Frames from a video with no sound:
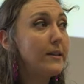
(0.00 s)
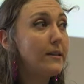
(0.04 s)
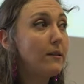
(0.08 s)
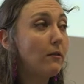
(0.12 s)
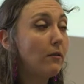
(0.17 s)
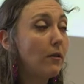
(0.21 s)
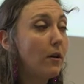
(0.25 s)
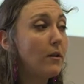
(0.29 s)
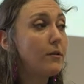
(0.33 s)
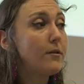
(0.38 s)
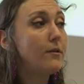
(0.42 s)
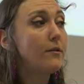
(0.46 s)
the
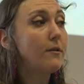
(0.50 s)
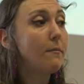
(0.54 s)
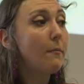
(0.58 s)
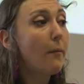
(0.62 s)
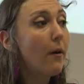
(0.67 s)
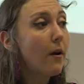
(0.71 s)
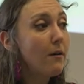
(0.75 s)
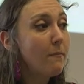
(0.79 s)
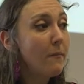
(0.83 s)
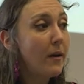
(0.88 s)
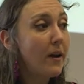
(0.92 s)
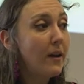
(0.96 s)
larger
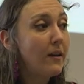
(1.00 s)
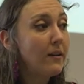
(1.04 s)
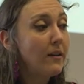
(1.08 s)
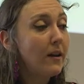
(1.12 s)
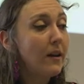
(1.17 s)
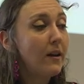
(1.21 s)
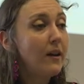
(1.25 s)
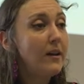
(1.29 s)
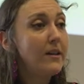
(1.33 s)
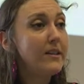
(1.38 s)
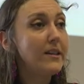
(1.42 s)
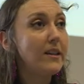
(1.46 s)
department
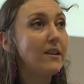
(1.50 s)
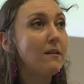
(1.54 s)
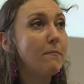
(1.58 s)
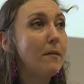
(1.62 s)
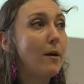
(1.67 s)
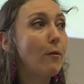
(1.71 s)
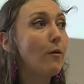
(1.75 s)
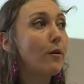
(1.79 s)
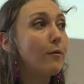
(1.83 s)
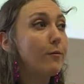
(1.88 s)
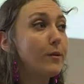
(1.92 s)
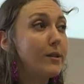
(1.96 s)
said that
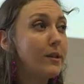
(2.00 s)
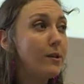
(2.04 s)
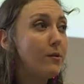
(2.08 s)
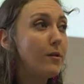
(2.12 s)
my work was